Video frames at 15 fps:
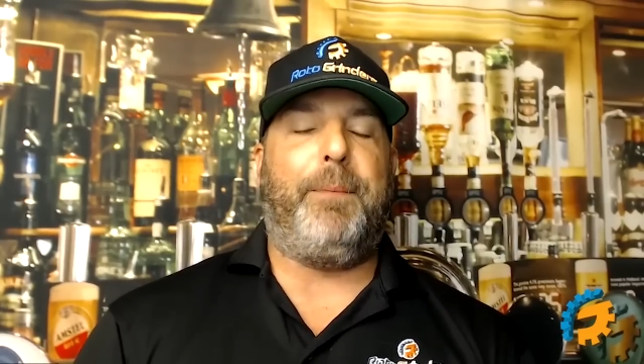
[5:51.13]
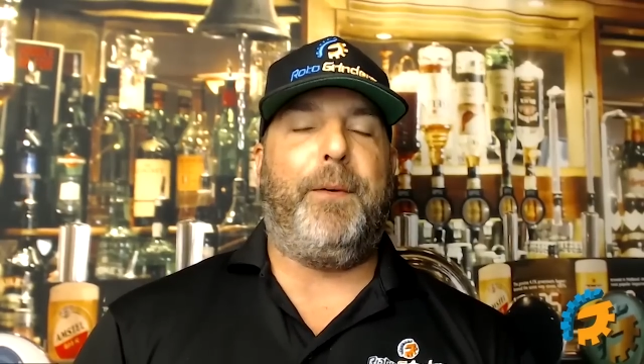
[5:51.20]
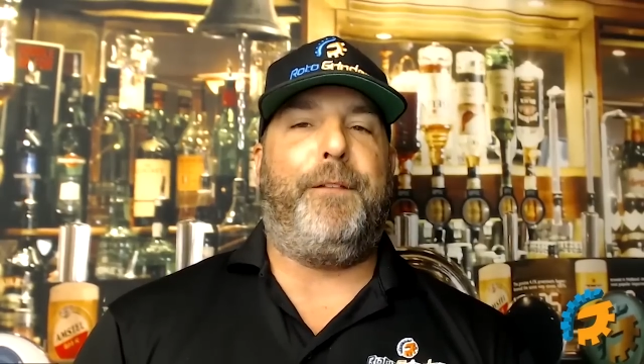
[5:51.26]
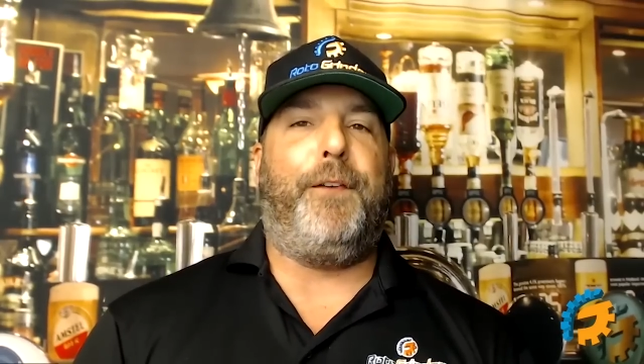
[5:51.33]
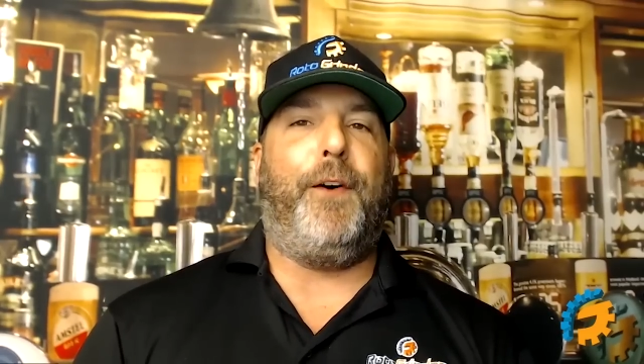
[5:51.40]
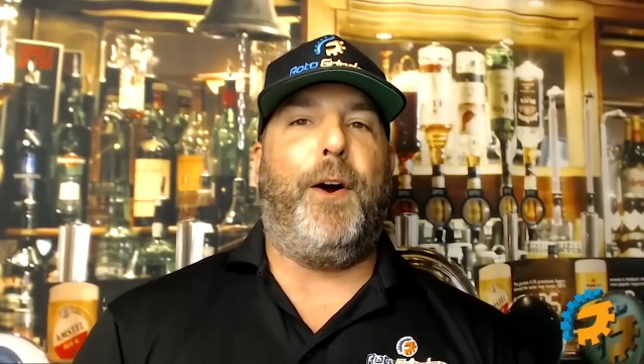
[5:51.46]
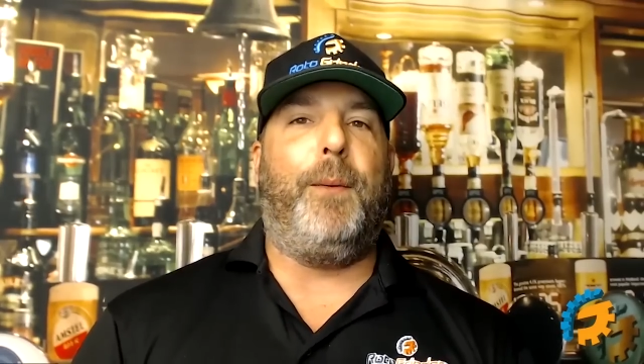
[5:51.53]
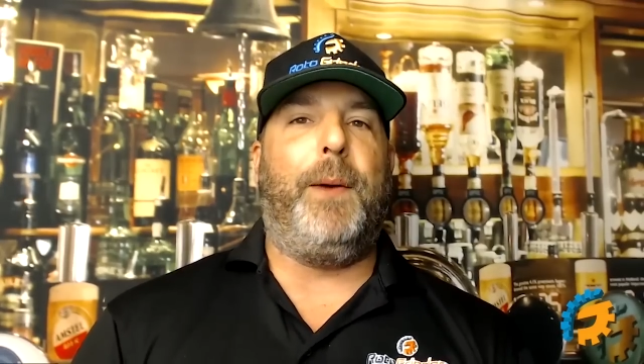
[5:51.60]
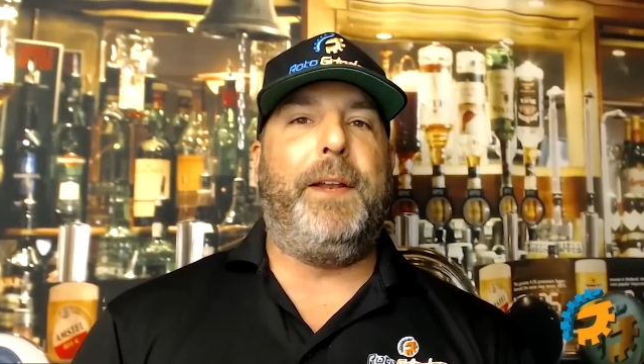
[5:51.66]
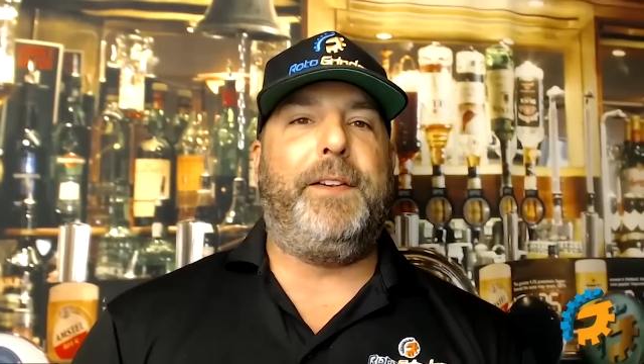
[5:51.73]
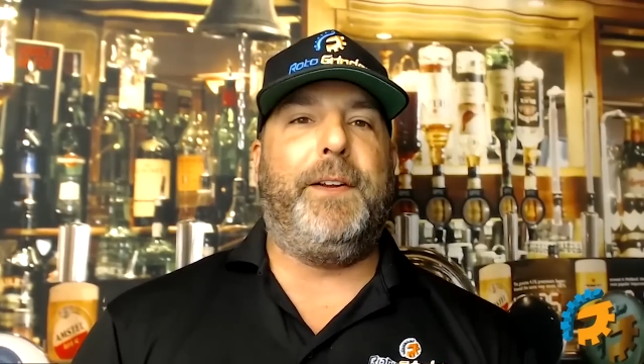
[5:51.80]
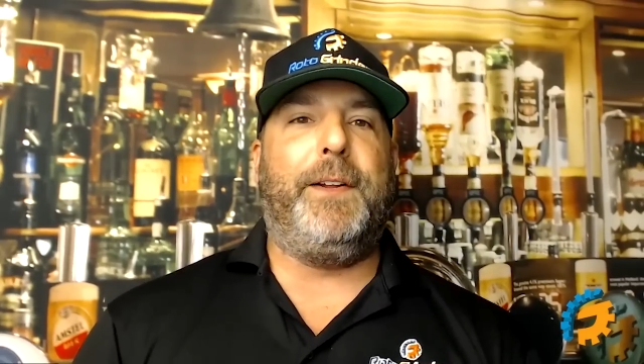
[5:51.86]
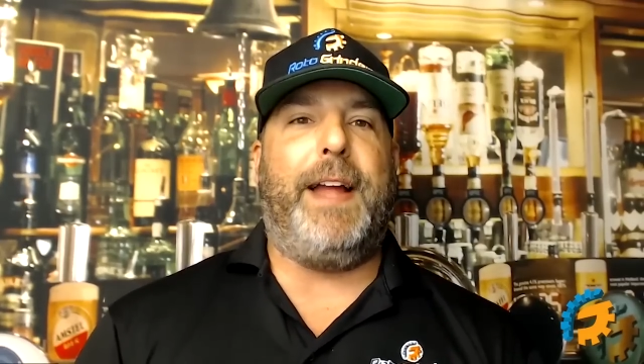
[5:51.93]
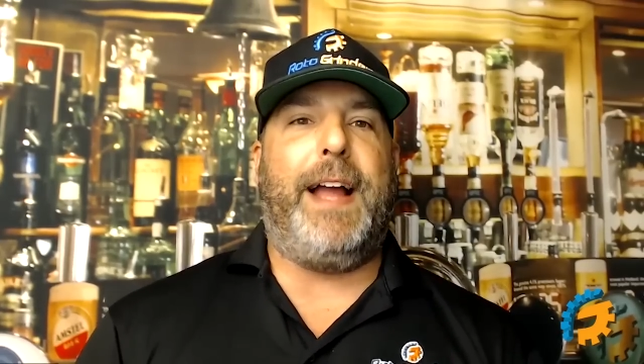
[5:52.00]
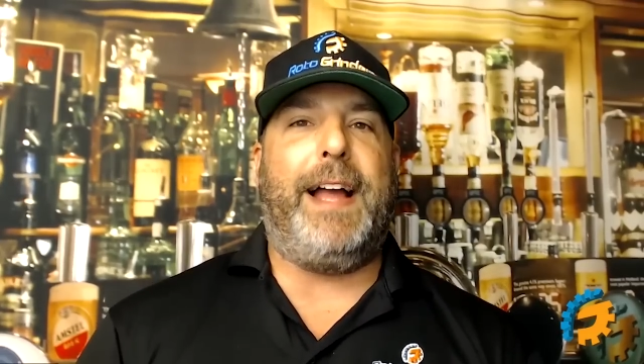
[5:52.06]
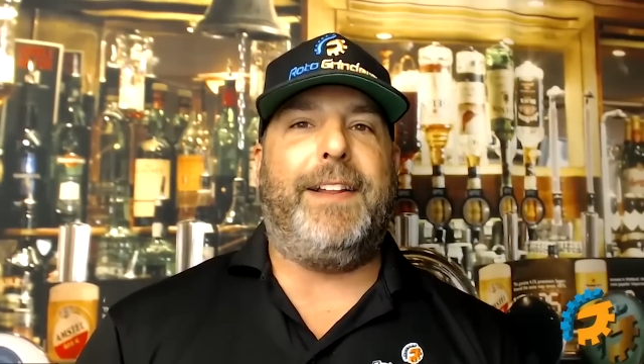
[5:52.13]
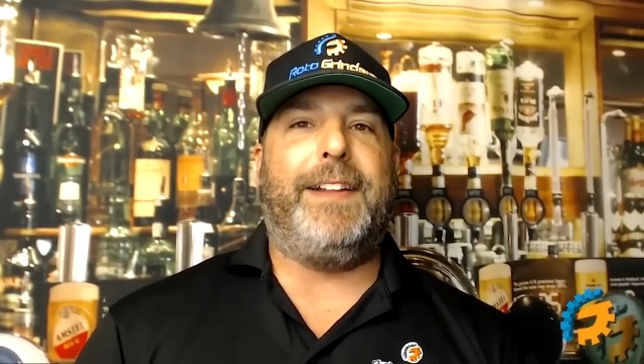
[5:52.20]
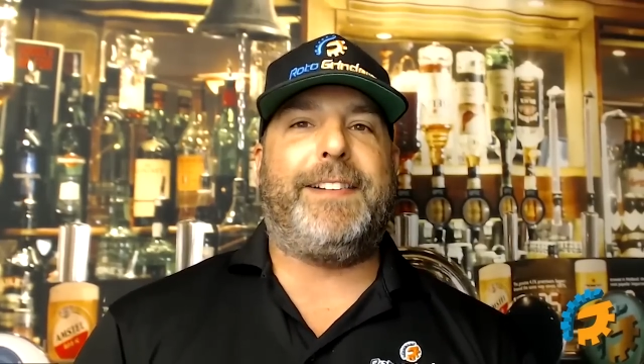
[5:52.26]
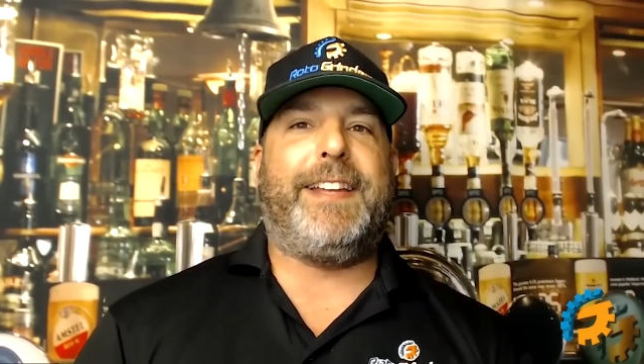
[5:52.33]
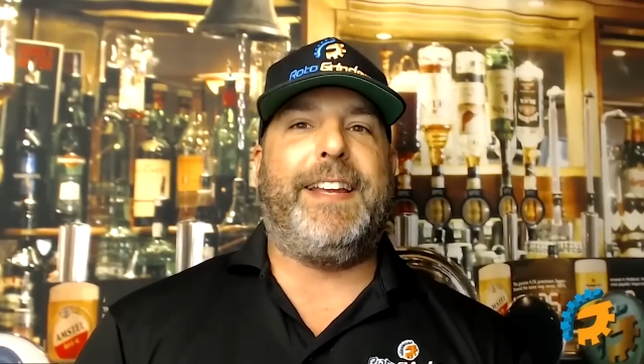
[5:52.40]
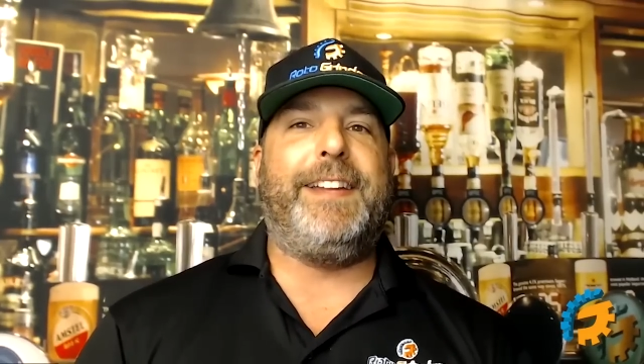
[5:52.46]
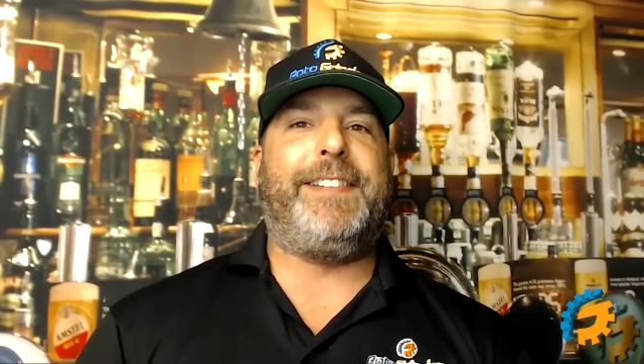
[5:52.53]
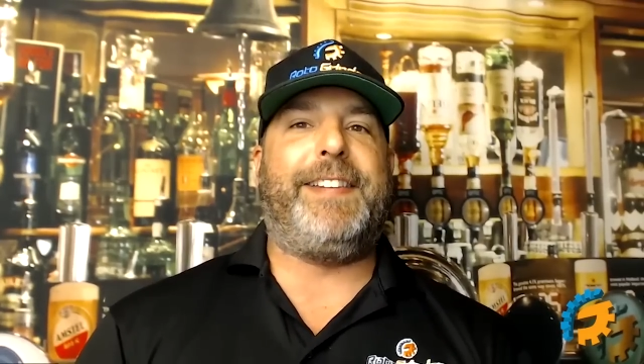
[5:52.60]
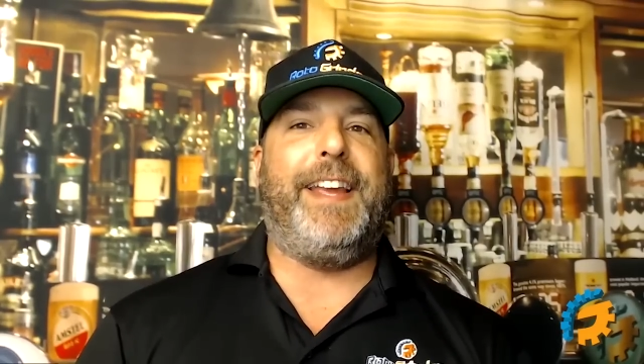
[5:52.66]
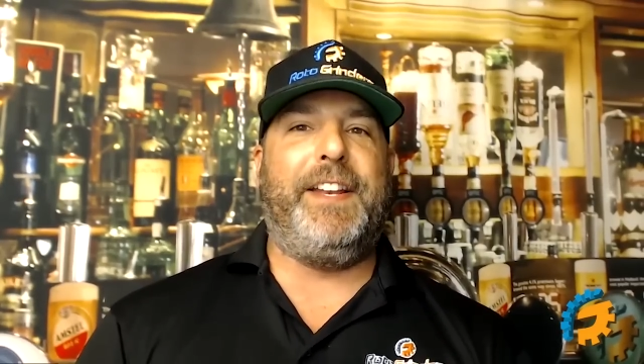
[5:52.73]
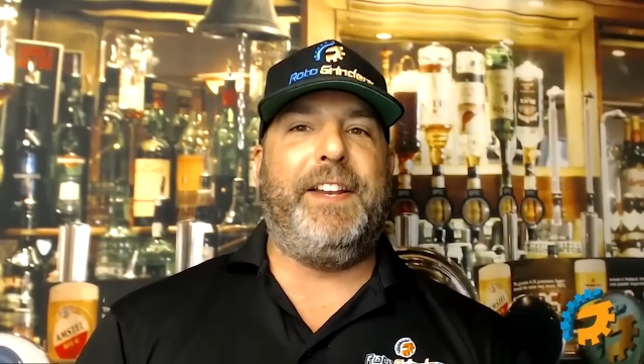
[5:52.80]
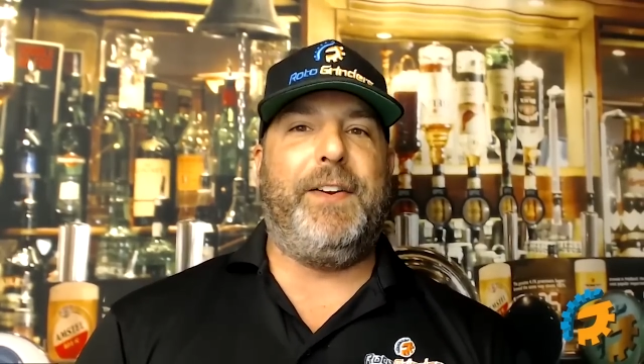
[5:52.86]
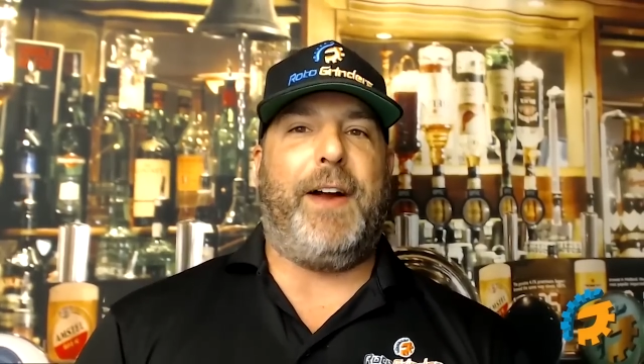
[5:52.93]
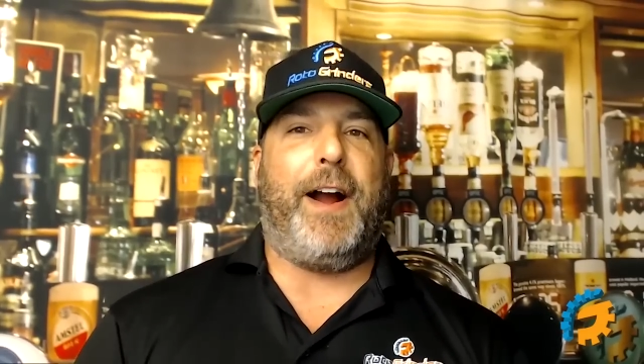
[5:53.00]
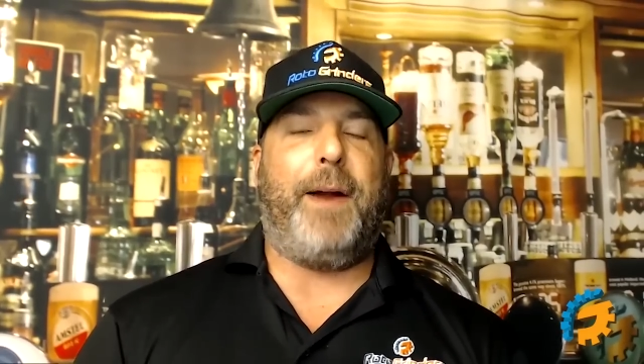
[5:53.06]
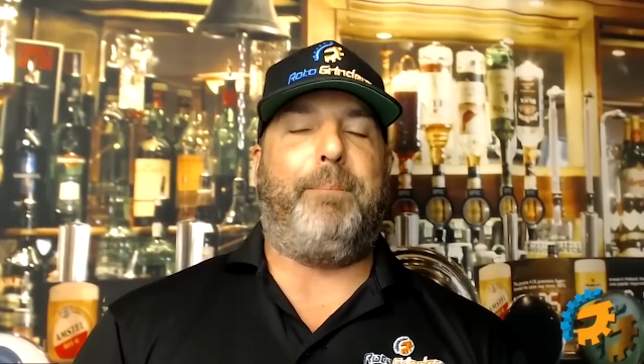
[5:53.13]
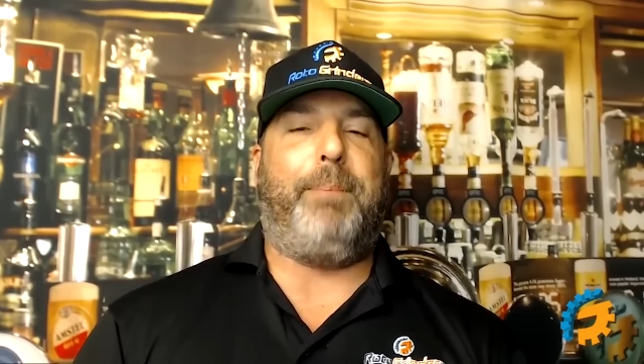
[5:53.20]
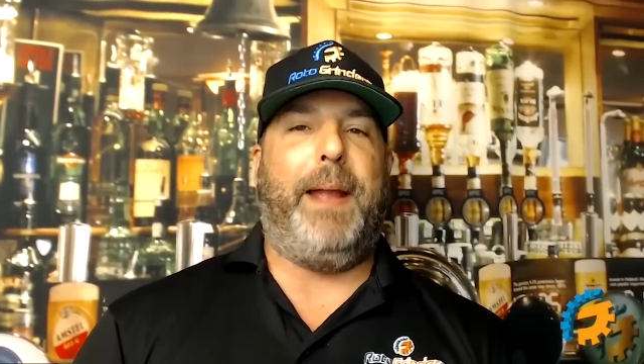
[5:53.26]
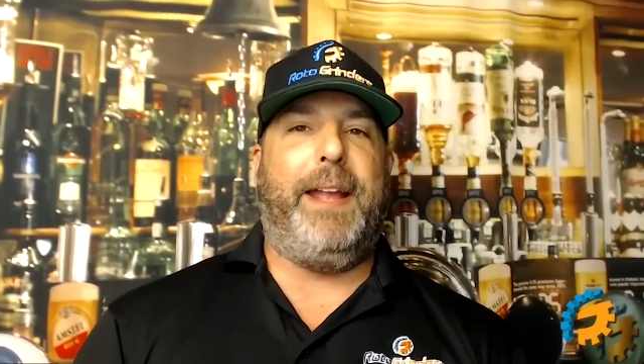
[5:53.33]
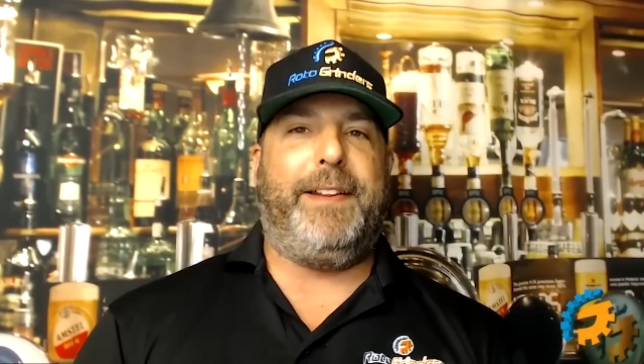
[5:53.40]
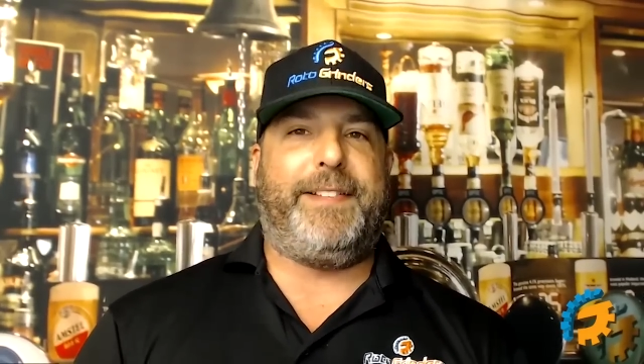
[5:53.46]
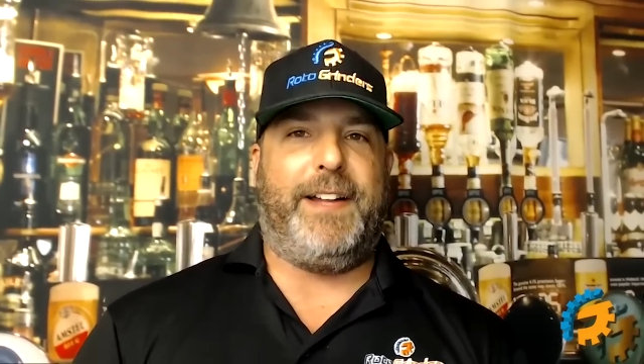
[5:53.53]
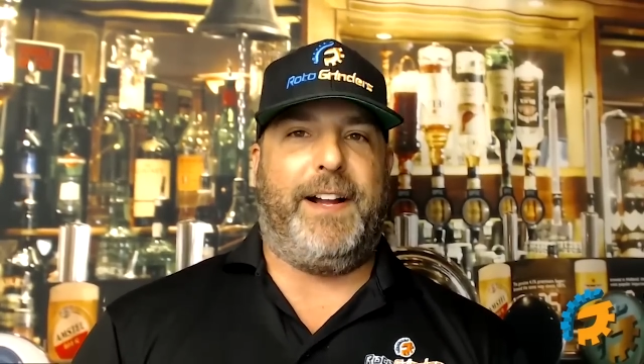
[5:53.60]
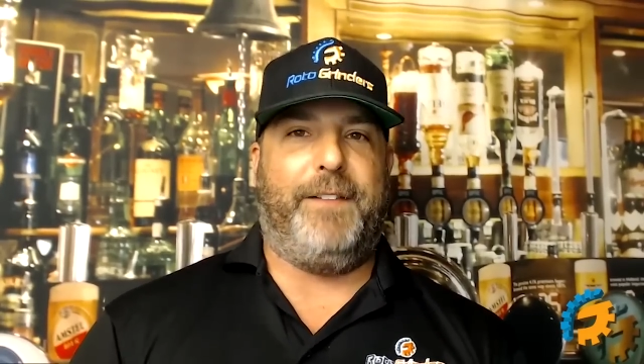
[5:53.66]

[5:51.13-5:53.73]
Before we do that, let's continue our Beast